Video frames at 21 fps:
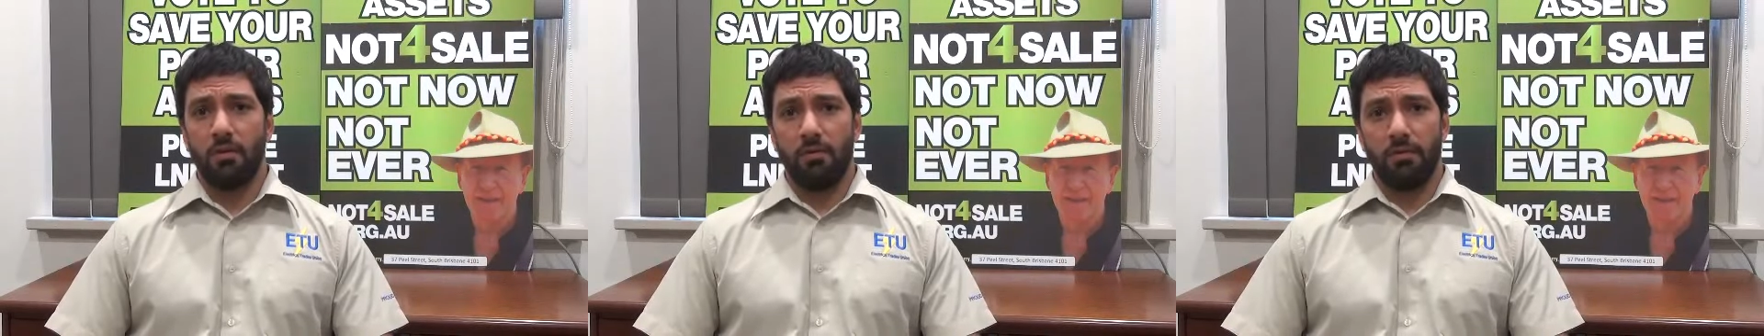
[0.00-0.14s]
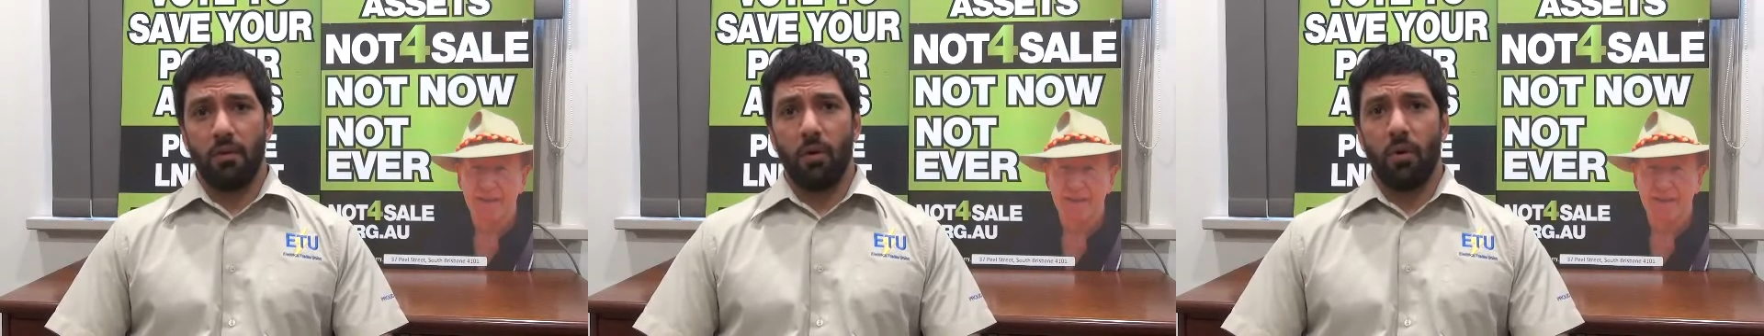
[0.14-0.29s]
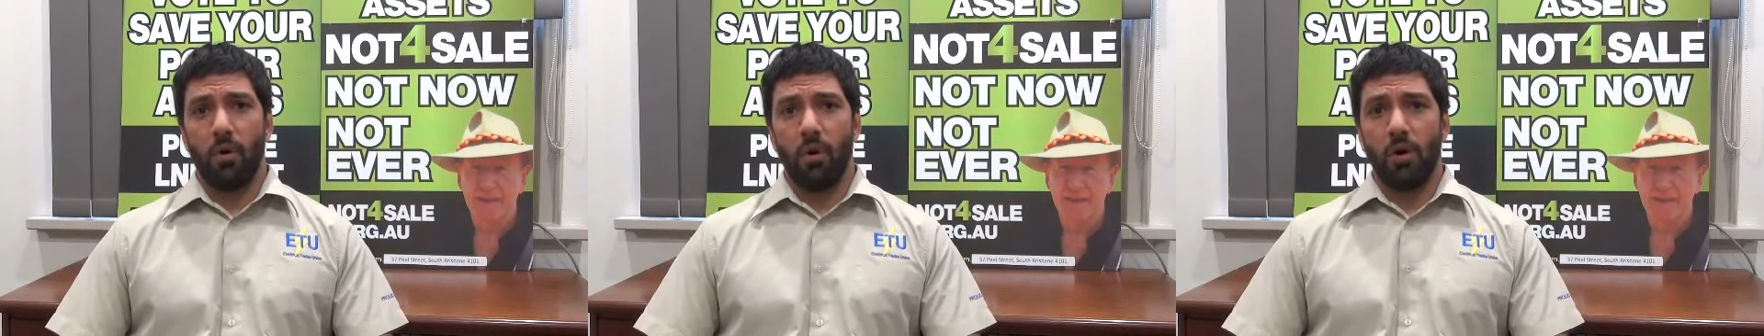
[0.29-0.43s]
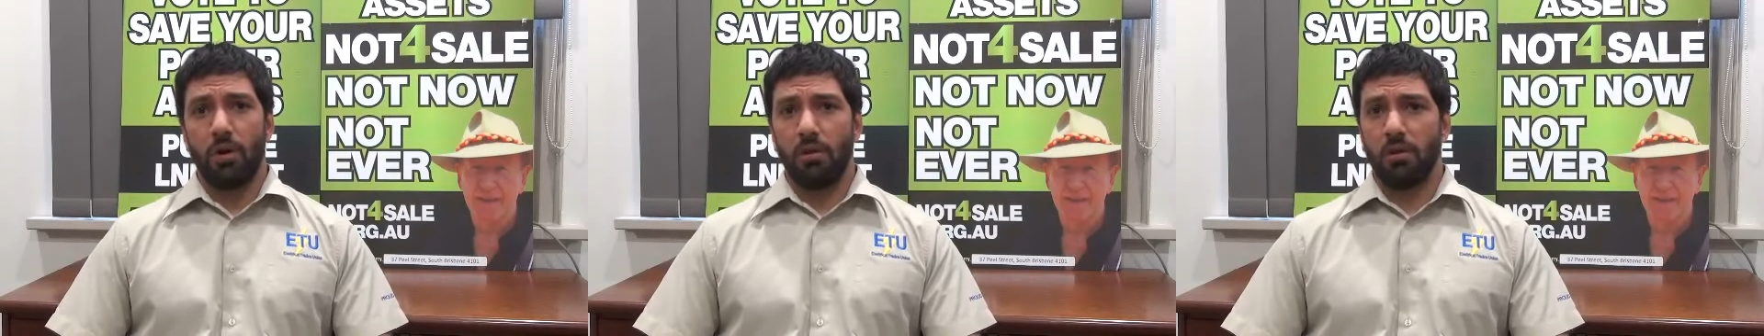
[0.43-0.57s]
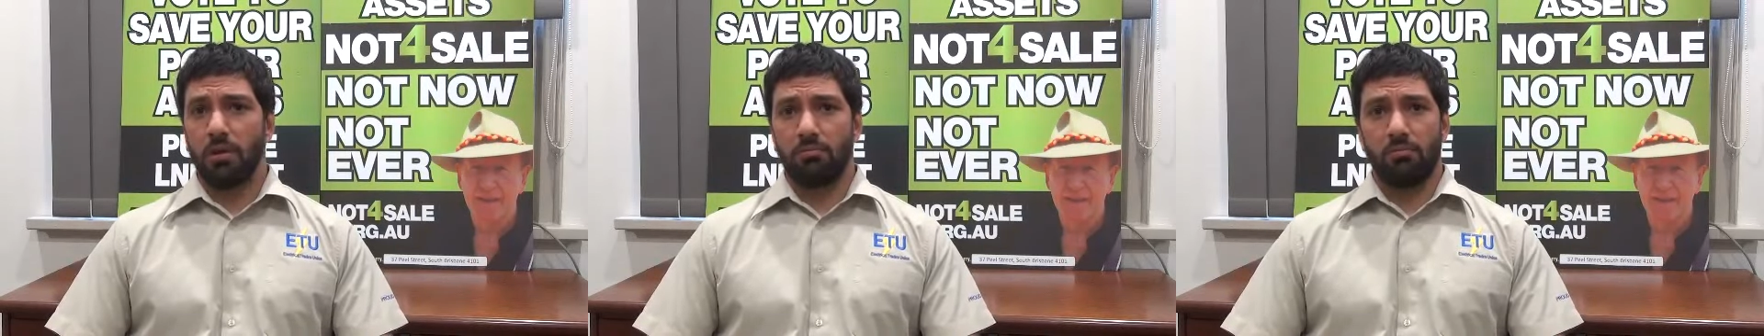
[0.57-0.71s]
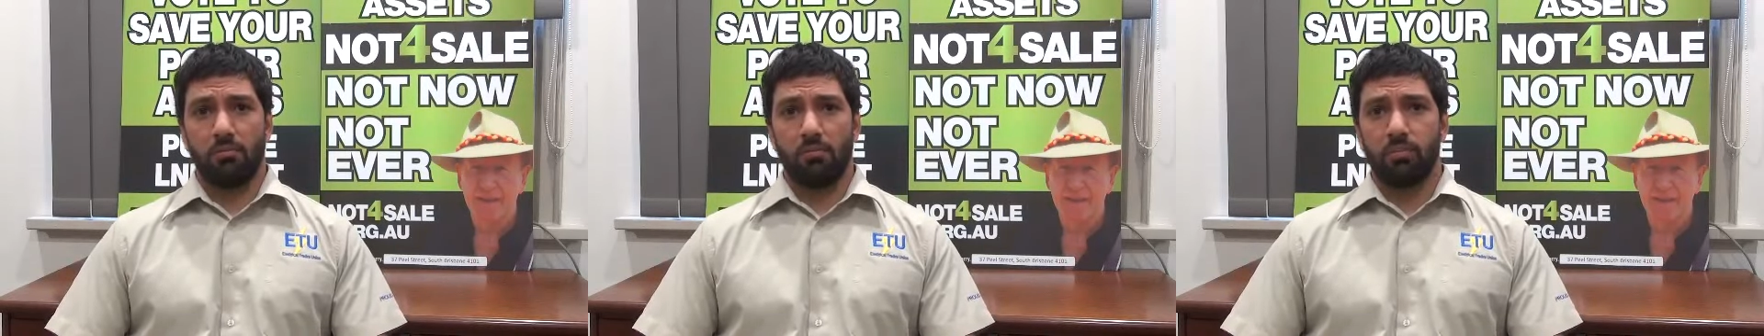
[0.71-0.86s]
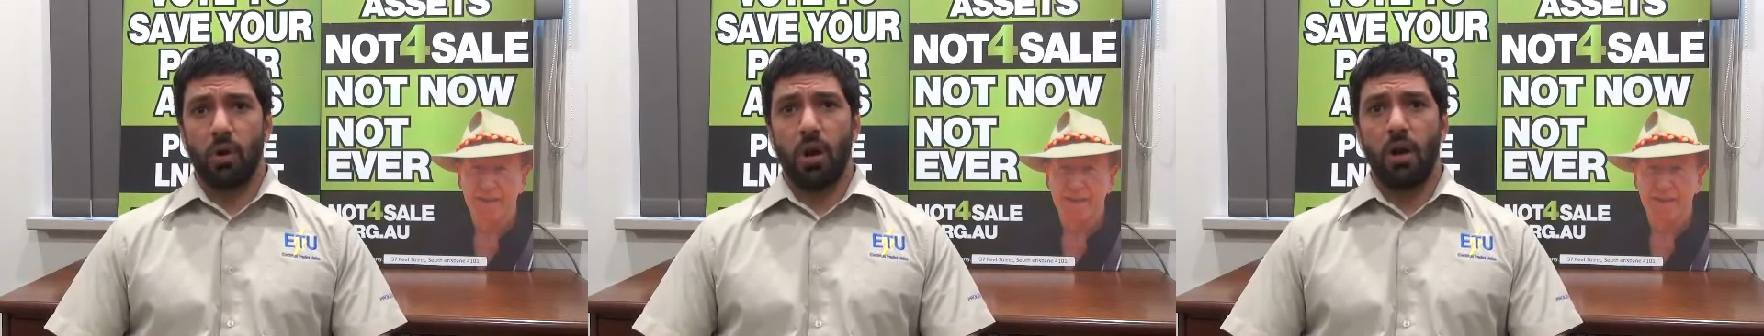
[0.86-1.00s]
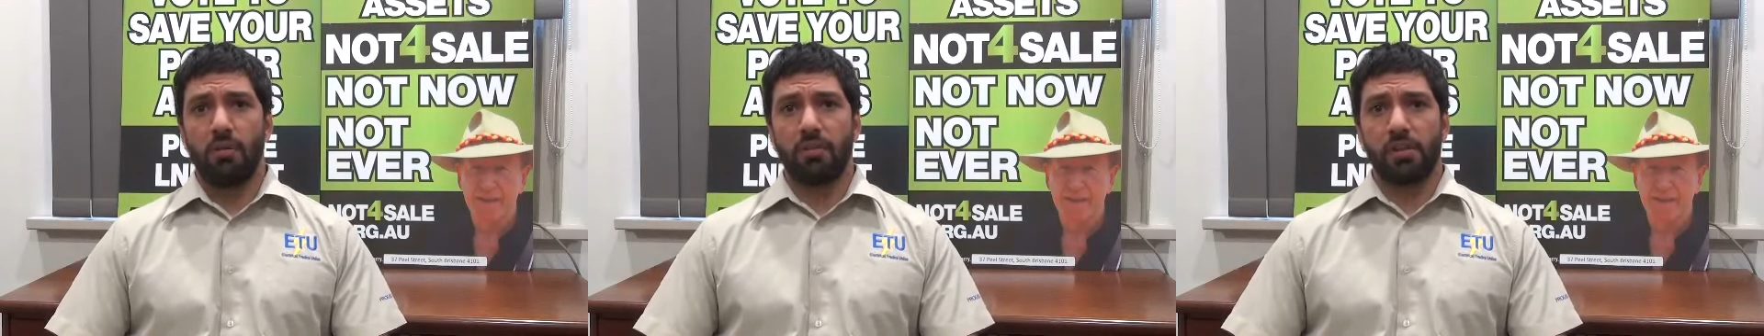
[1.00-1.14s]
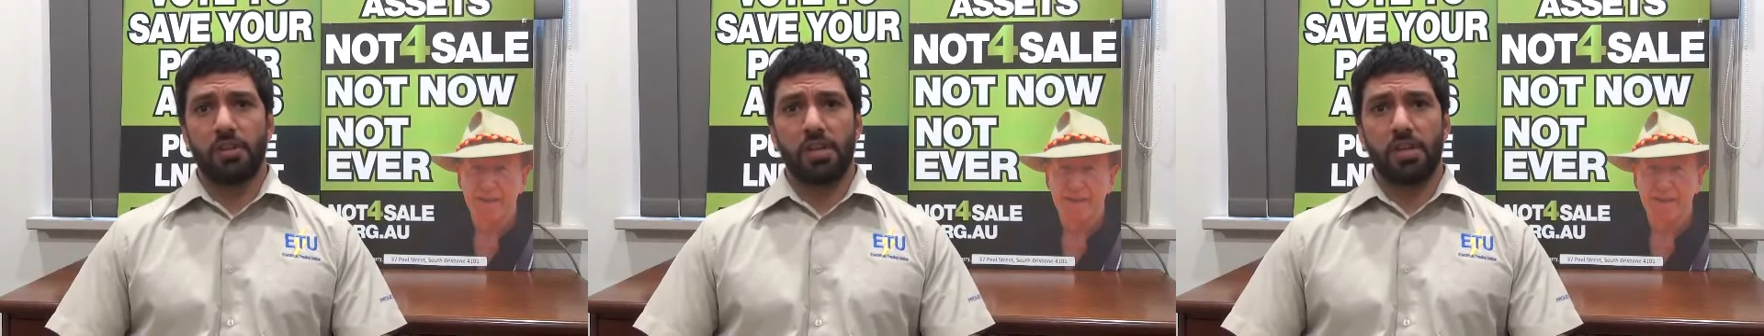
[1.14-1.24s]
for private